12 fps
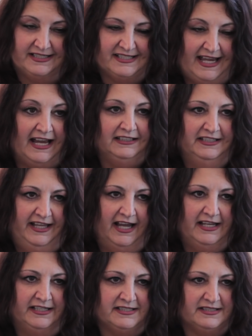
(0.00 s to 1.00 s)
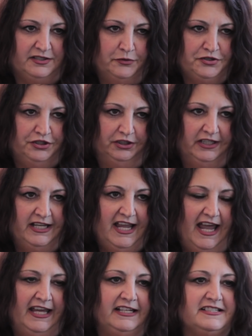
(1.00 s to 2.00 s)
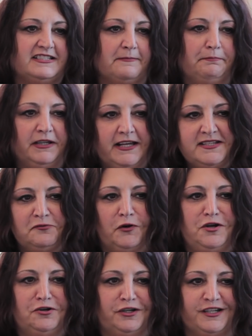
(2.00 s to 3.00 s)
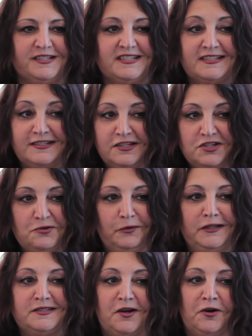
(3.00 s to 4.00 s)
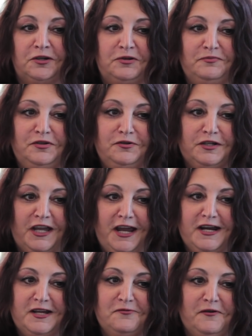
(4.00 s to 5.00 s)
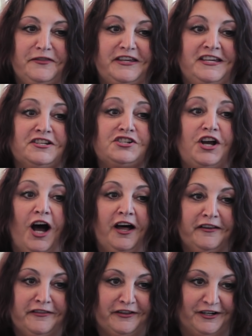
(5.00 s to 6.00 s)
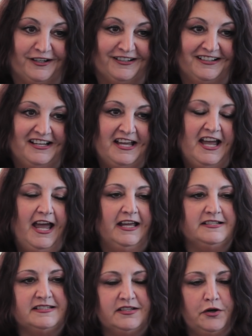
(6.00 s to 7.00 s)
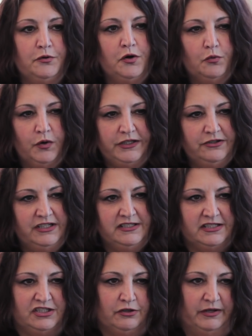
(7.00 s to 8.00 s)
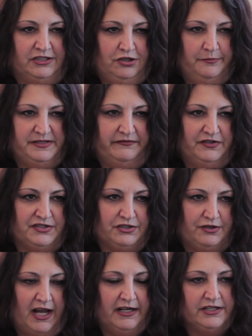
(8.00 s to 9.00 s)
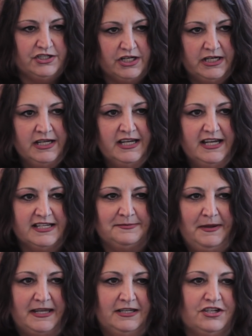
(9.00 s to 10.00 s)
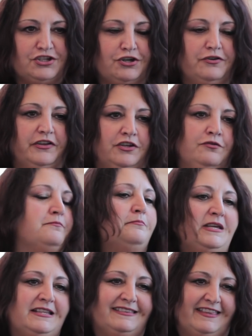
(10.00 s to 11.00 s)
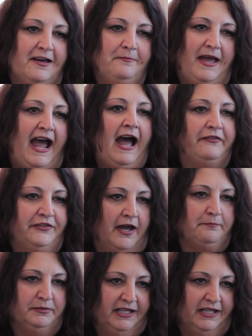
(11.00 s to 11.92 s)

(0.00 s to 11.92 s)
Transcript: is exactly that. It's social, and it's the place where your constituents are communicating with each other. And so, what you need to do in terms of your strategy is making sure that you meet them at that